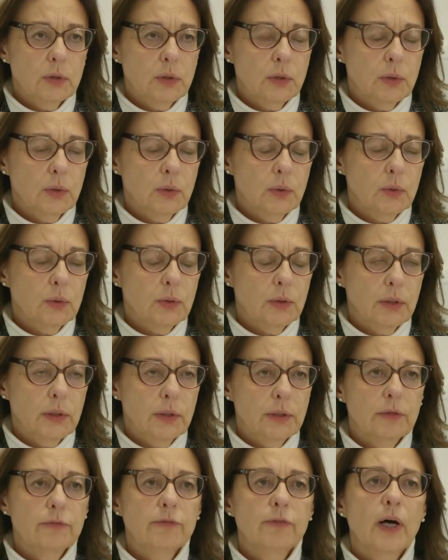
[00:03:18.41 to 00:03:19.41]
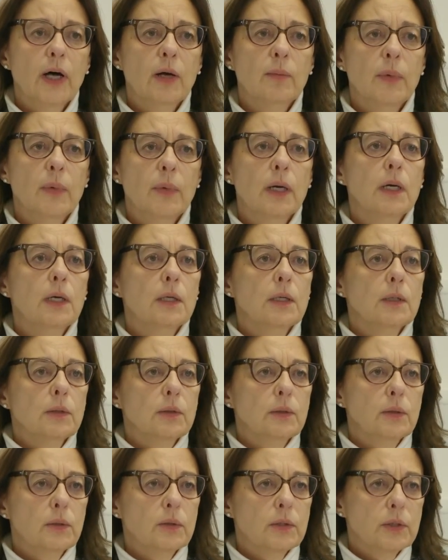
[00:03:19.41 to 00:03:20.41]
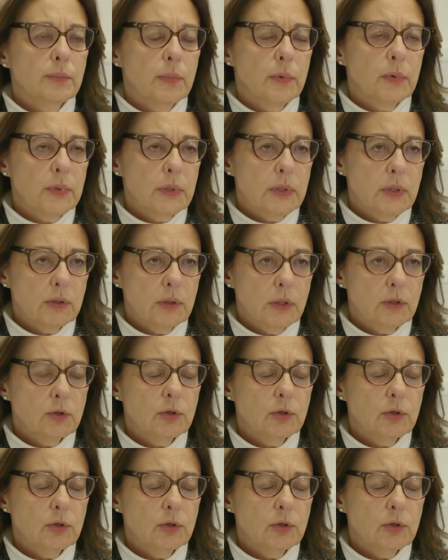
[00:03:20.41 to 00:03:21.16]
to the pharma who sponsored the